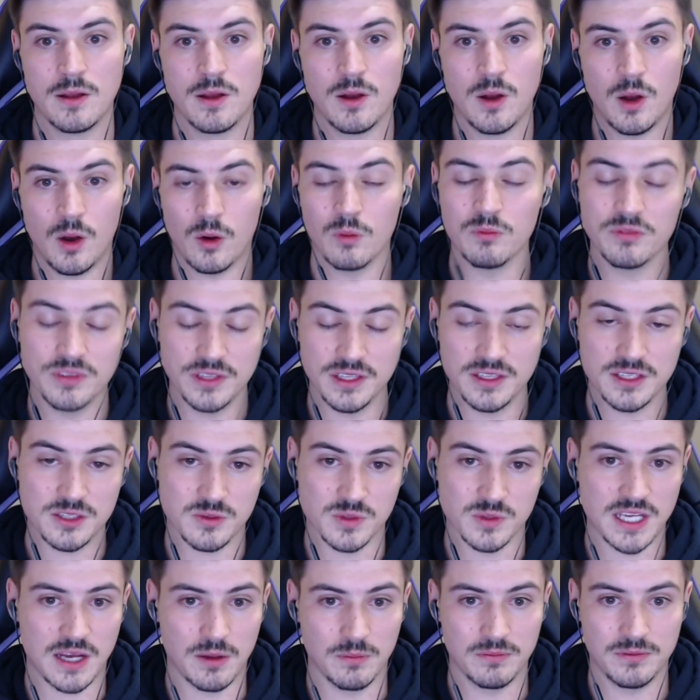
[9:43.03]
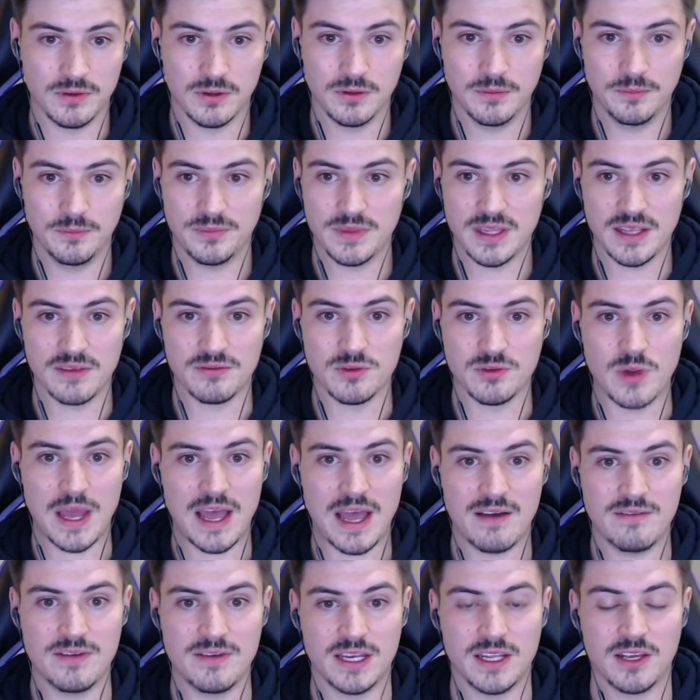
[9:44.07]
Hopefully this was helpful. If you
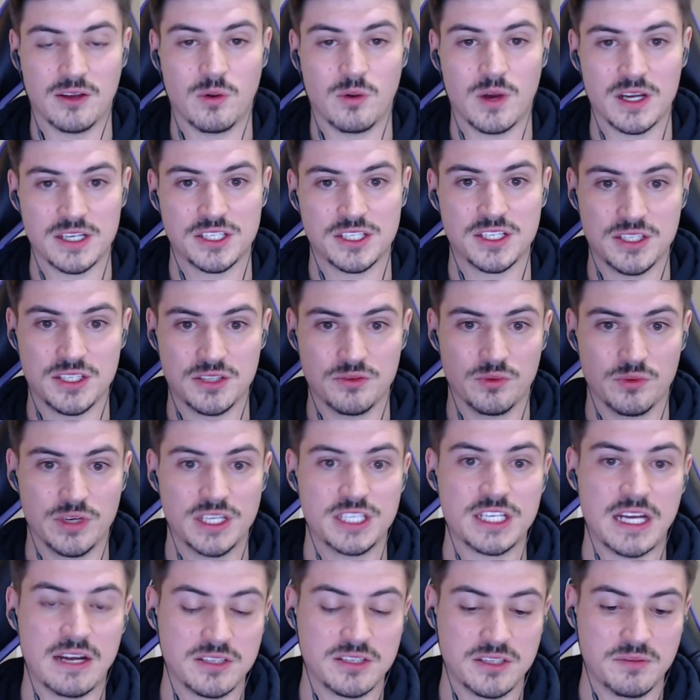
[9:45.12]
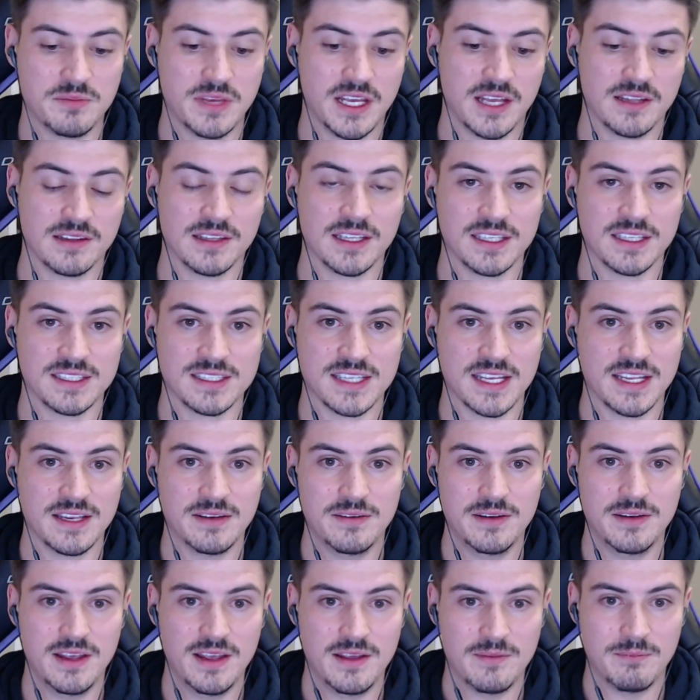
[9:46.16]
have any questions, reach out to me on
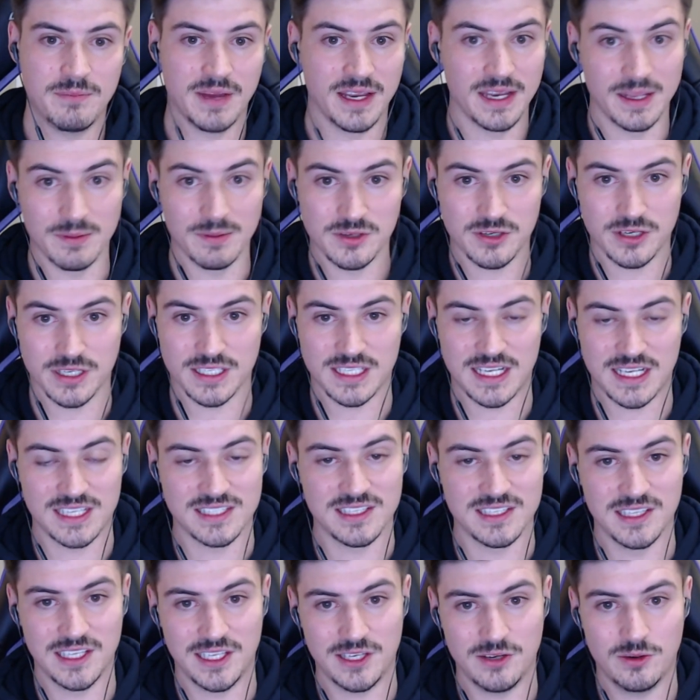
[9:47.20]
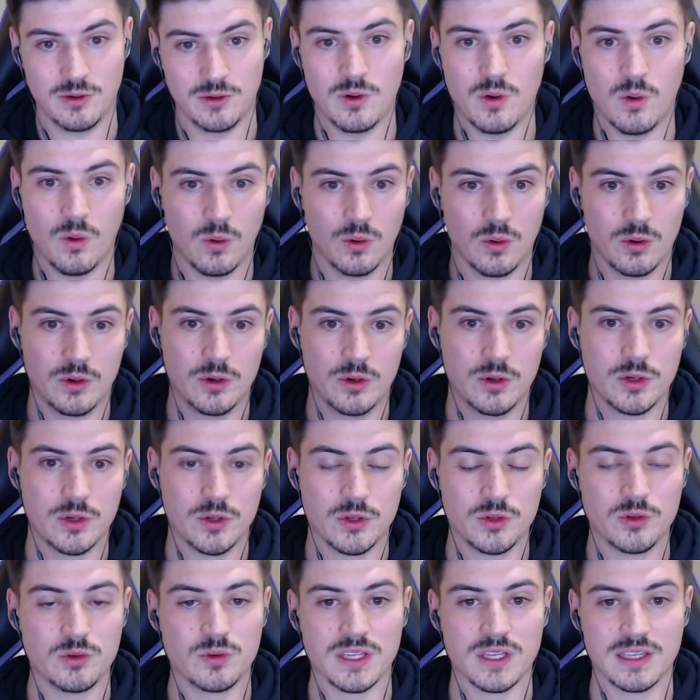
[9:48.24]
LinkedIn. My name is Chris Cozzolino, or
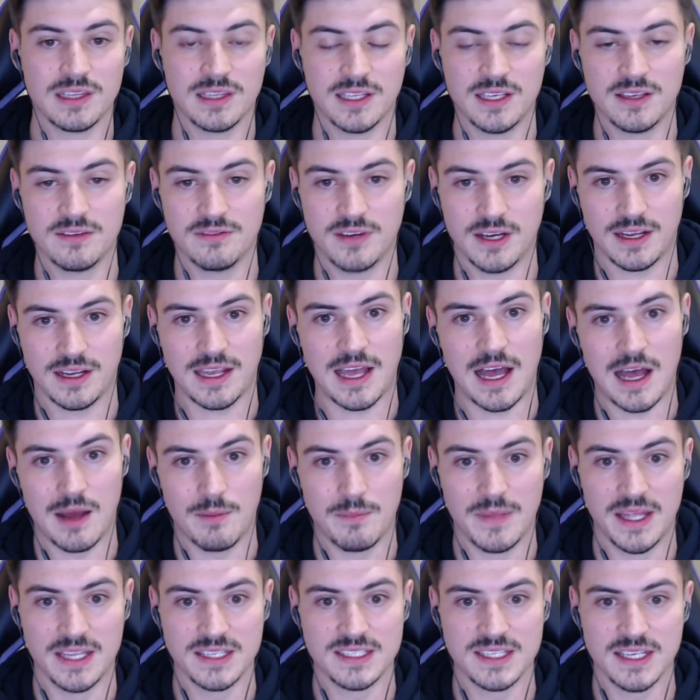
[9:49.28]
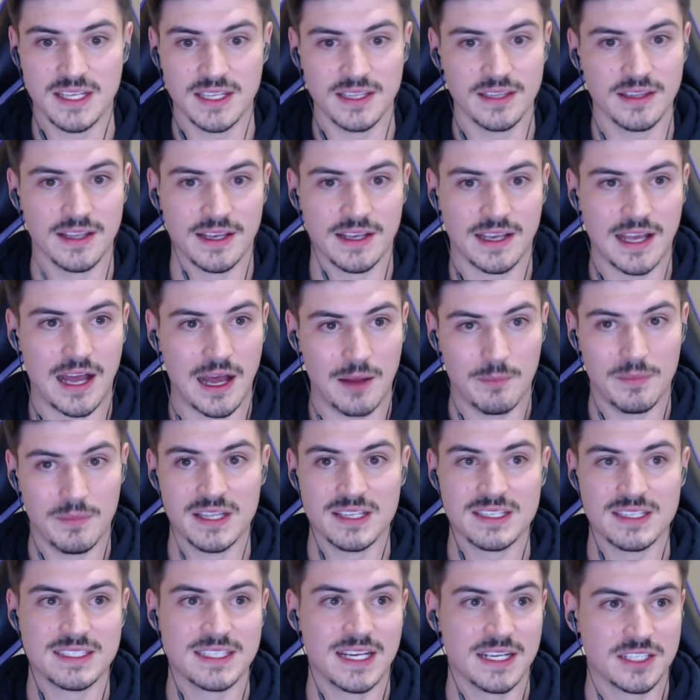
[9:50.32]
you can leave a comment in the
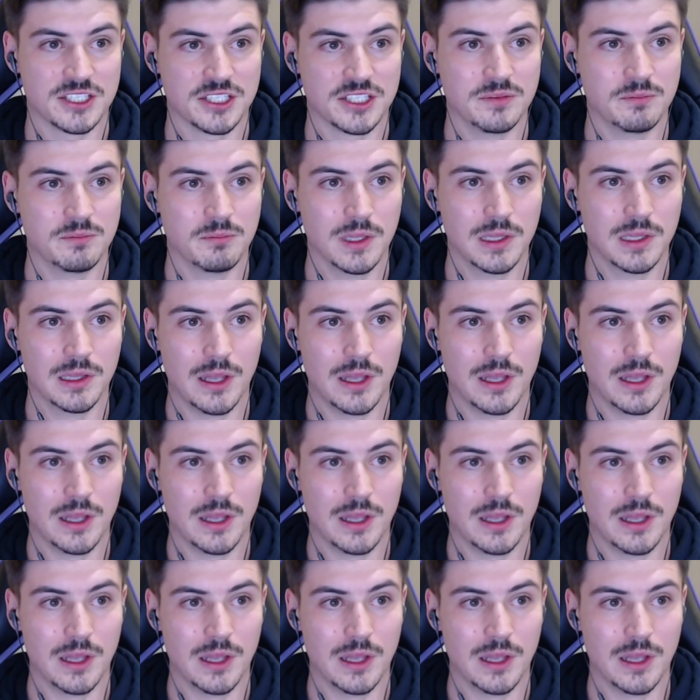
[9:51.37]
comment section below.